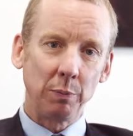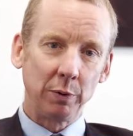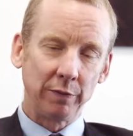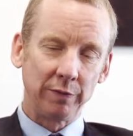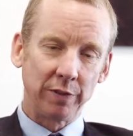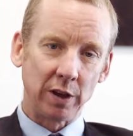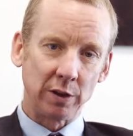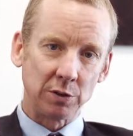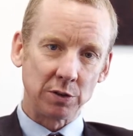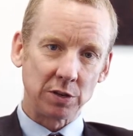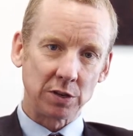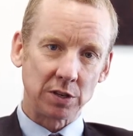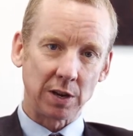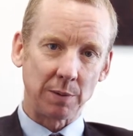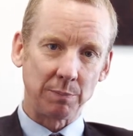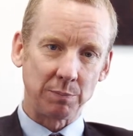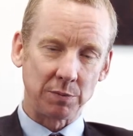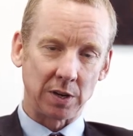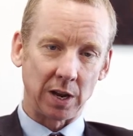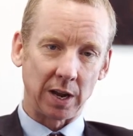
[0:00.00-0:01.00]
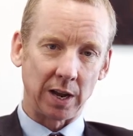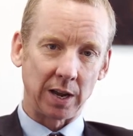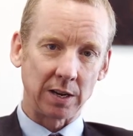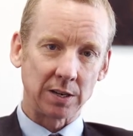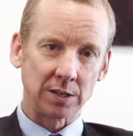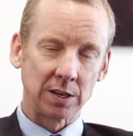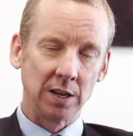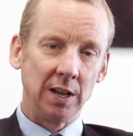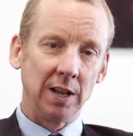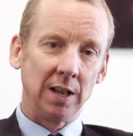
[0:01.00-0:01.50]
of those
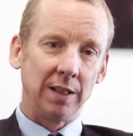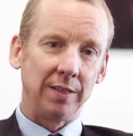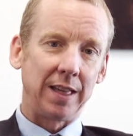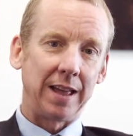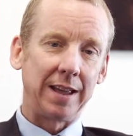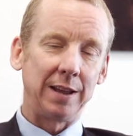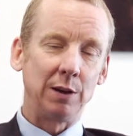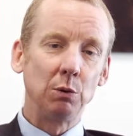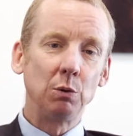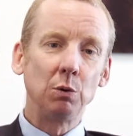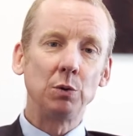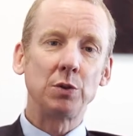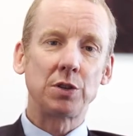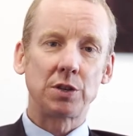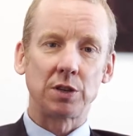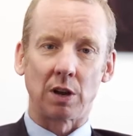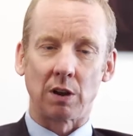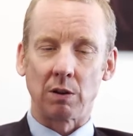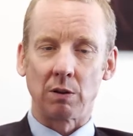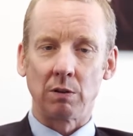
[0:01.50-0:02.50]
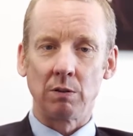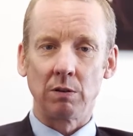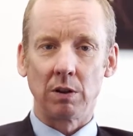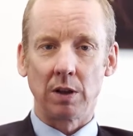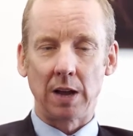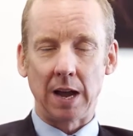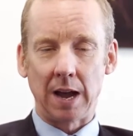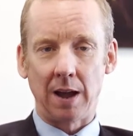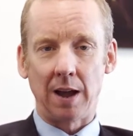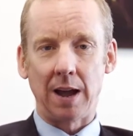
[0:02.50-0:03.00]
subjects, they also
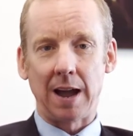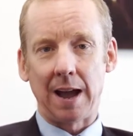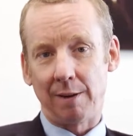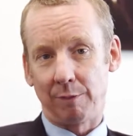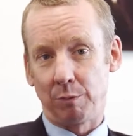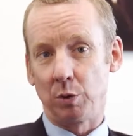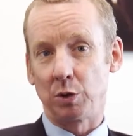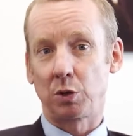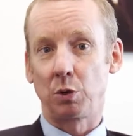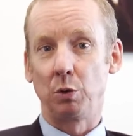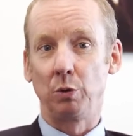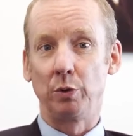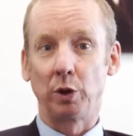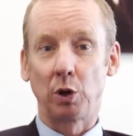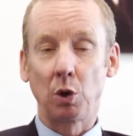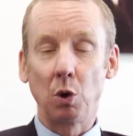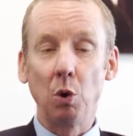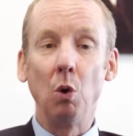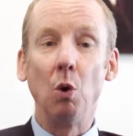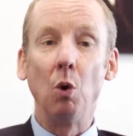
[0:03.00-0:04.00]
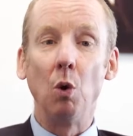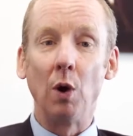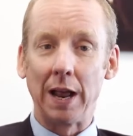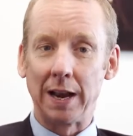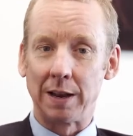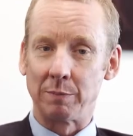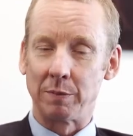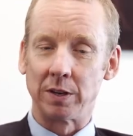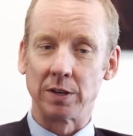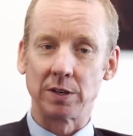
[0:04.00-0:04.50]
have what's called the core
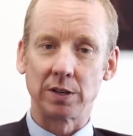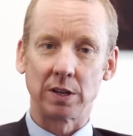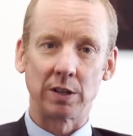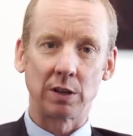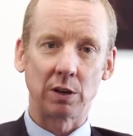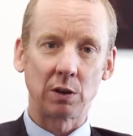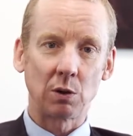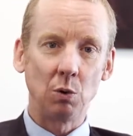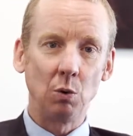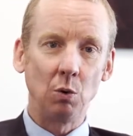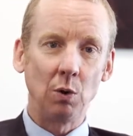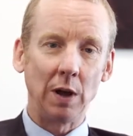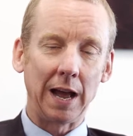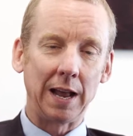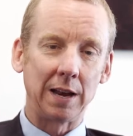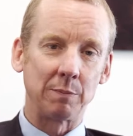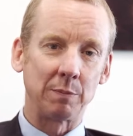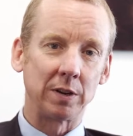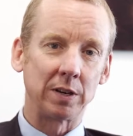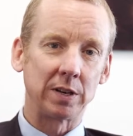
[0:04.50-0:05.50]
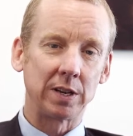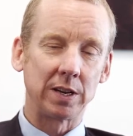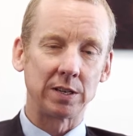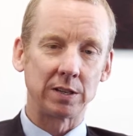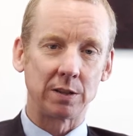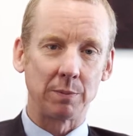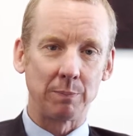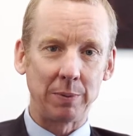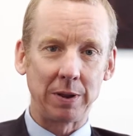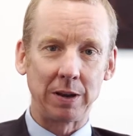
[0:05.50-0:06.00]
element. And the core element is
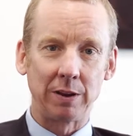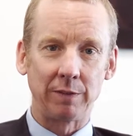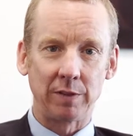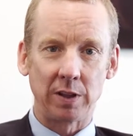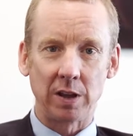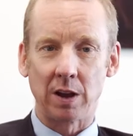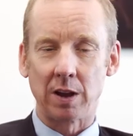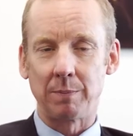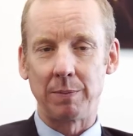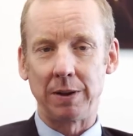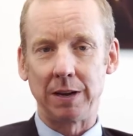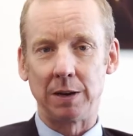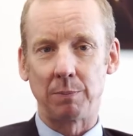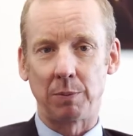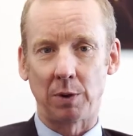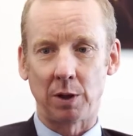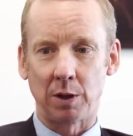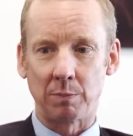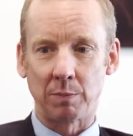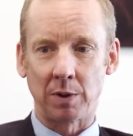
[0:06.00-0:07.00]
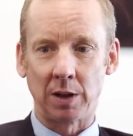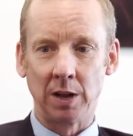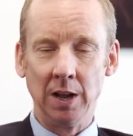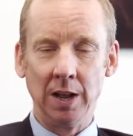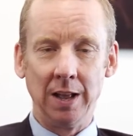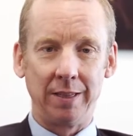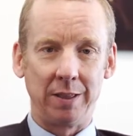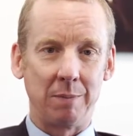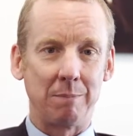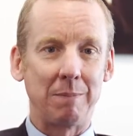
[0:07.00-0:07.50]
the bit of the IB Diploma
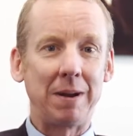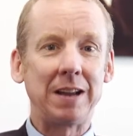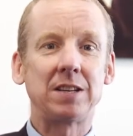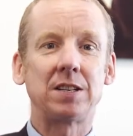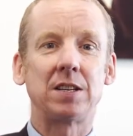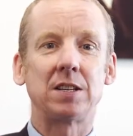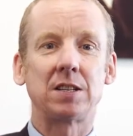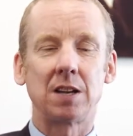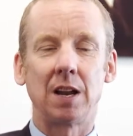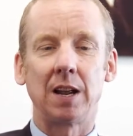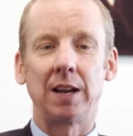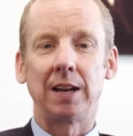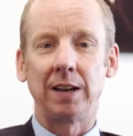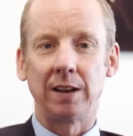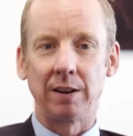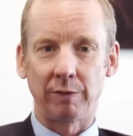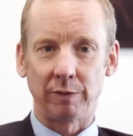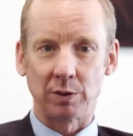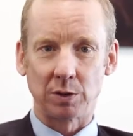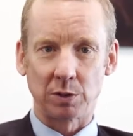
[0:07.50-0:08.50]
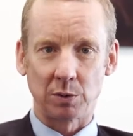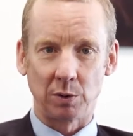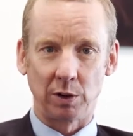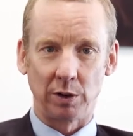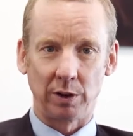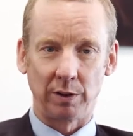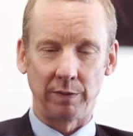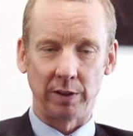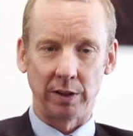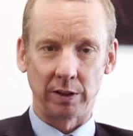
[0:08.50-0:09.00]
that makes it slightly different to a
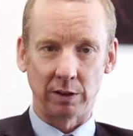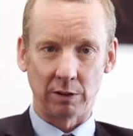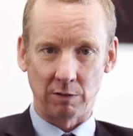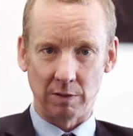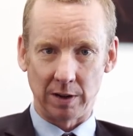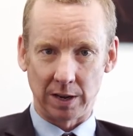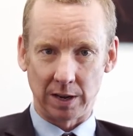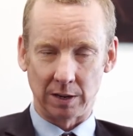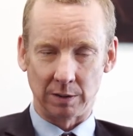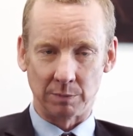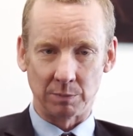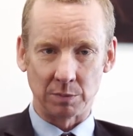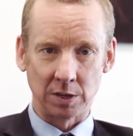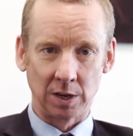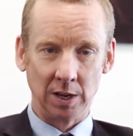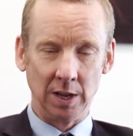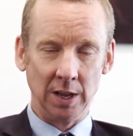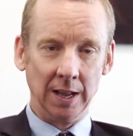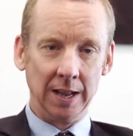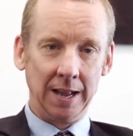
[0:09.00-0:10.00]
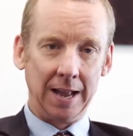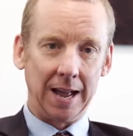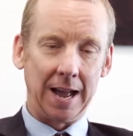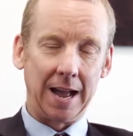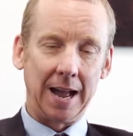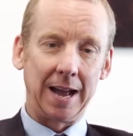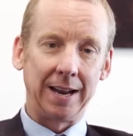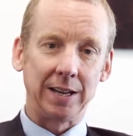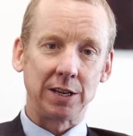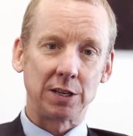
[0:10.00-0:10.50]
lot of other curriculums.
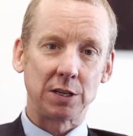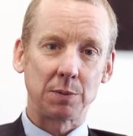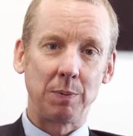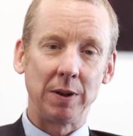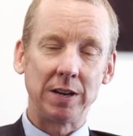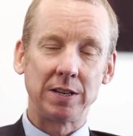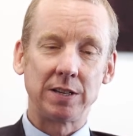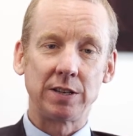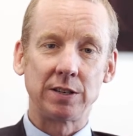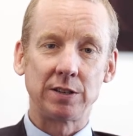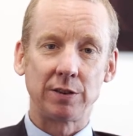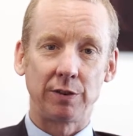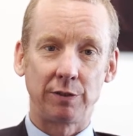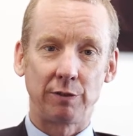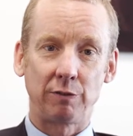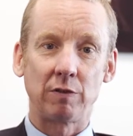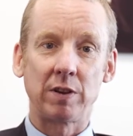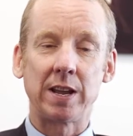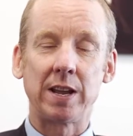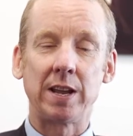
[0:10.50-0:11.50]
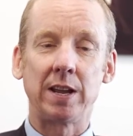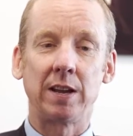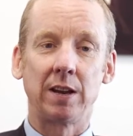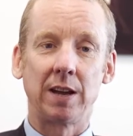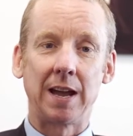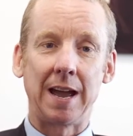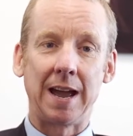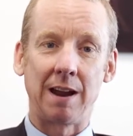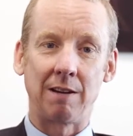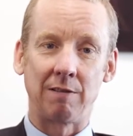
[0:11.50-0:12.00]
And it's split into 3
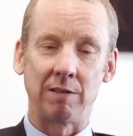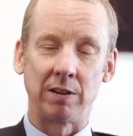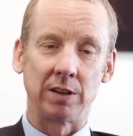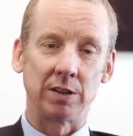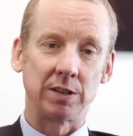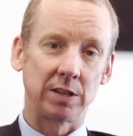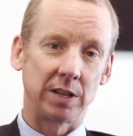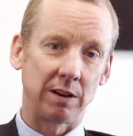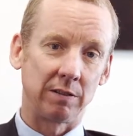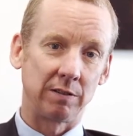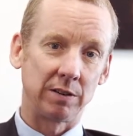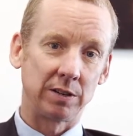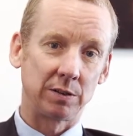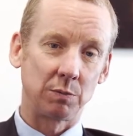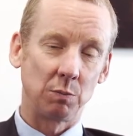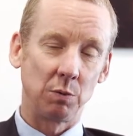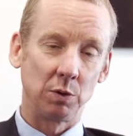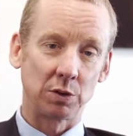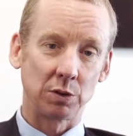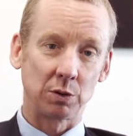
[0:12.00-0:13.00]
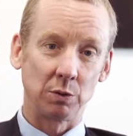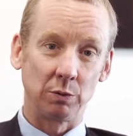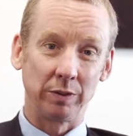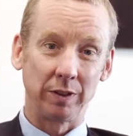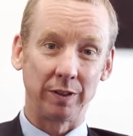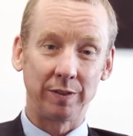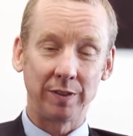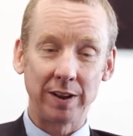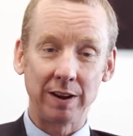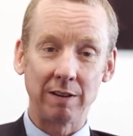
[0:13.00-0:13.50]
areas. There is what's called the
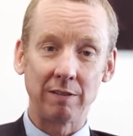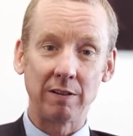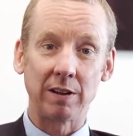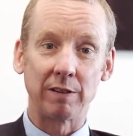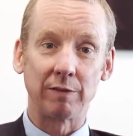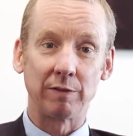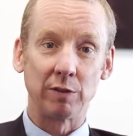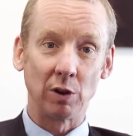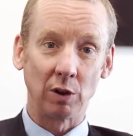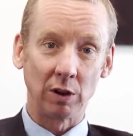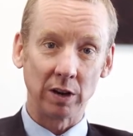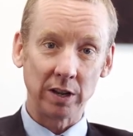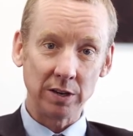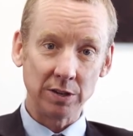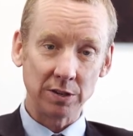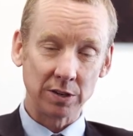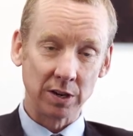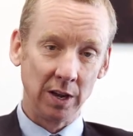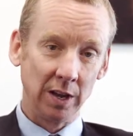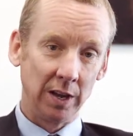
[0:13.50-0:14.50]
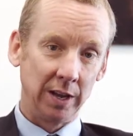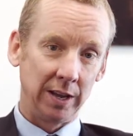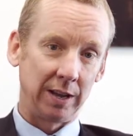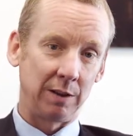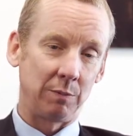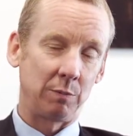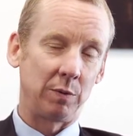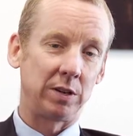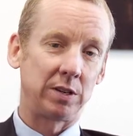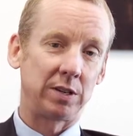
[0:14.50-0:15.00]
theory of knowledge,
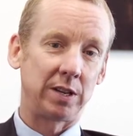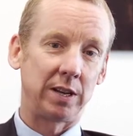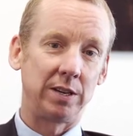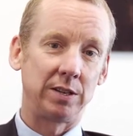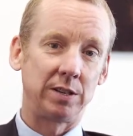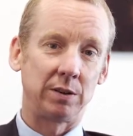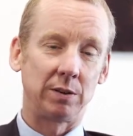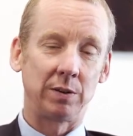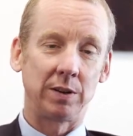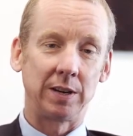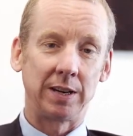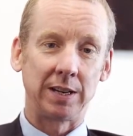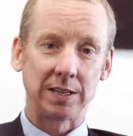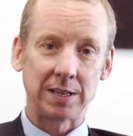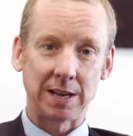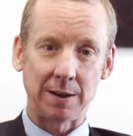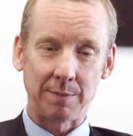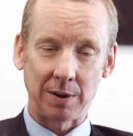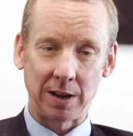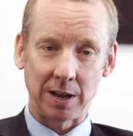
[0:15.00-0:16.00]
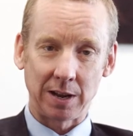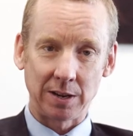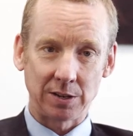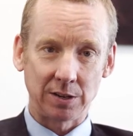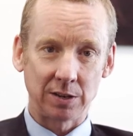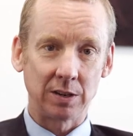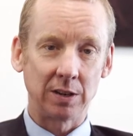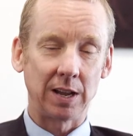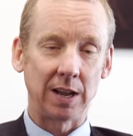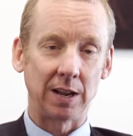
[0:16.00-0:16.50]
in which they do an
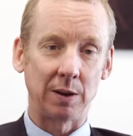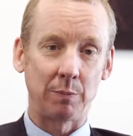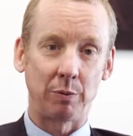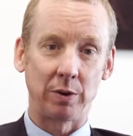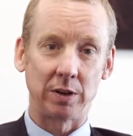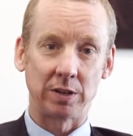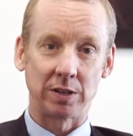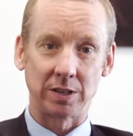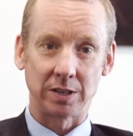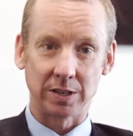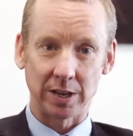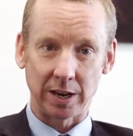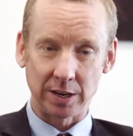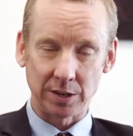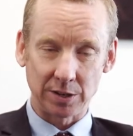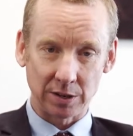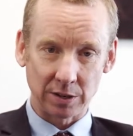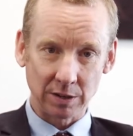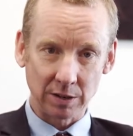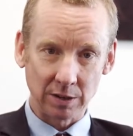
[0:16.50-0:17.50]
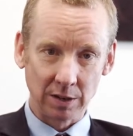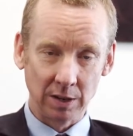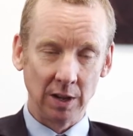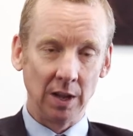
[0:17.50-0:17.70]
examination and a presentation.